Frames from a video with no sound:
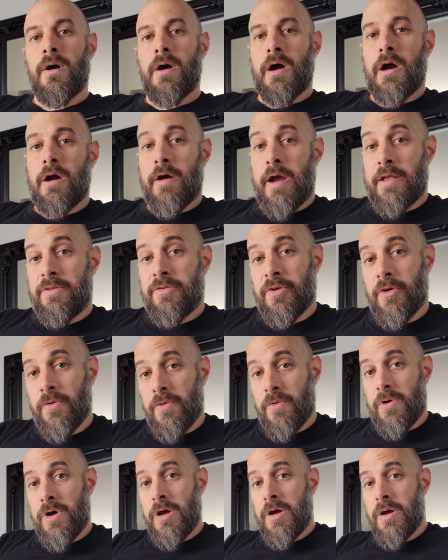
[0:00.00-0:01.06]
All right,
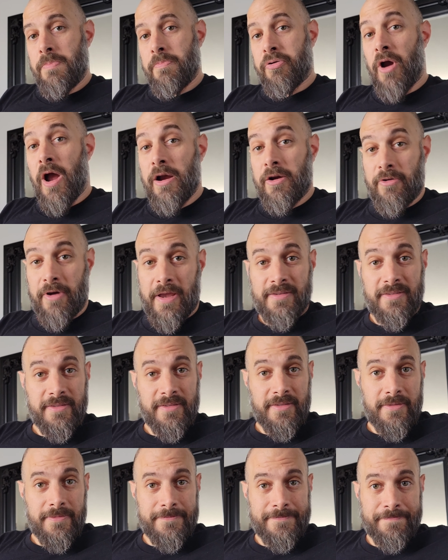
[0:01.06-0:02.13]
so
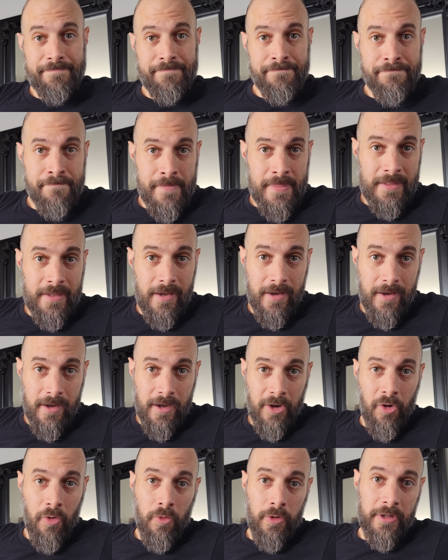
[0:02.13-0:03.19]
progress.
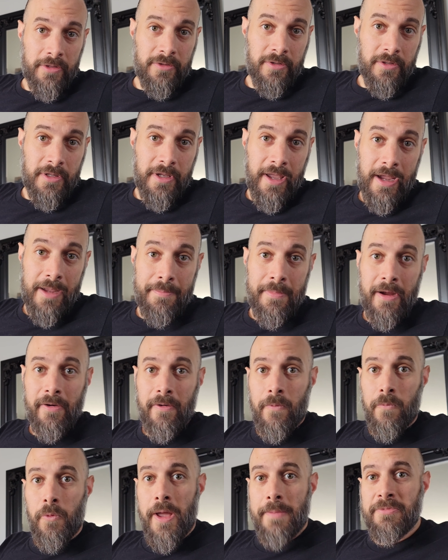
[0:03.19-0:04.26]
According to the
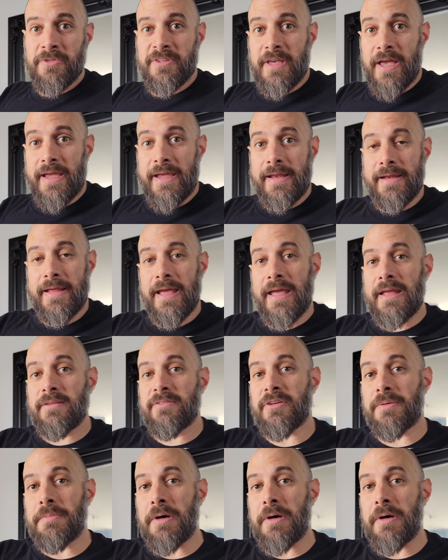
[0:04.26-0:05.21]
Chimera website and some